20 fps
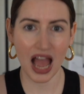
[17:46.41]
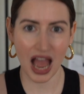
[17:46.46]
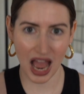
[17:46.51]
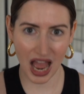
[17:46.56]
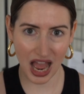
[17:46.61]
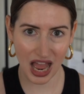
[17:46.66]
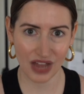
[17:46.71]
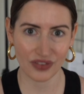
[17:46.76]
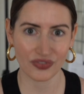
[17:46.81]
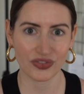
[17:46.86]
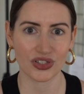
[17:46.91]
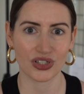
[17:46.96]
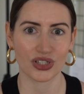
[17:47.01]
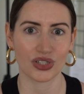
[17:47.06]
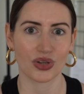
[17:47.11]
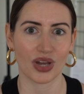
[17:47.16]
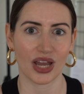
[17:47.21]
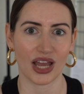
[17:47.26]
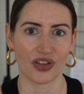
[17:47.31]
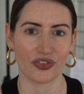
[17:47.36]
after you
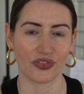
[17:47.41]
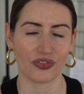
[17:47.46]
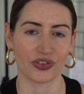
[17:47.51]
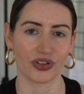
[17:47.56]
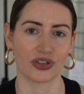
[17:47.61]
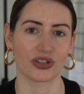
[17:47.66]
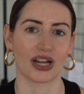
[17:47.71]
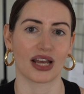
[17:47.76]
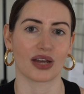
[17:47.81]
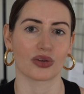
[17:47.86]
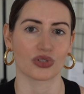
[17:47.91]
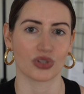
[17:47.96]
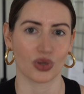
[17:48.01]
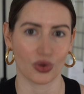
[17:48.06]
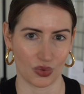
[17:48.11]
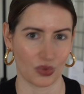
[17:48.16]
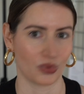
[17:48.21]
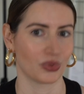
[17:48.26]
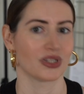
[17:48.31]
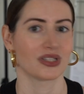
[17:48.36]
have figured out all
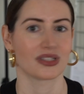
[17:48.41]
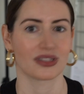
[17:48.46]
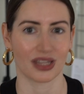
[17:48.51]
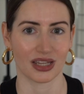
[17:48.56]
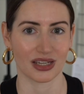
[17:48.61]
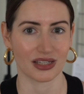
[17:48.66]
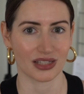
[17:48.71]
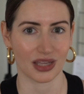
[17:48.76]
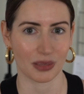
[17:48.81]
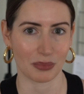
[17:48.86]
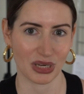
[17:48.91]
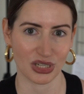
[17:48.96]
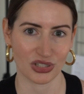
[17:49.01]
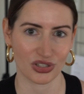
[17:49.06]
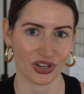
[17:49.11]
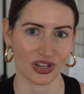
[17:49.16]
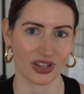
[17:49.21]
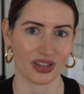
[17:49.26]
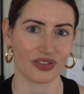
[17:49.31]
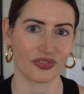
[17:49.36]
these things I mentioned
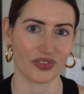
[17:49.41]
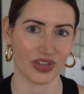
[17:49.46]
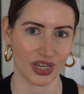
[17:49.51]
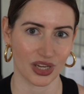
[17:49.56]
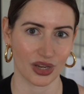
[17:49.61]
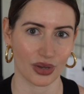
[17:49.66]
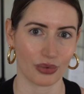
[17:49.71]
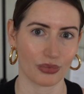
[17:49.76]
in the video.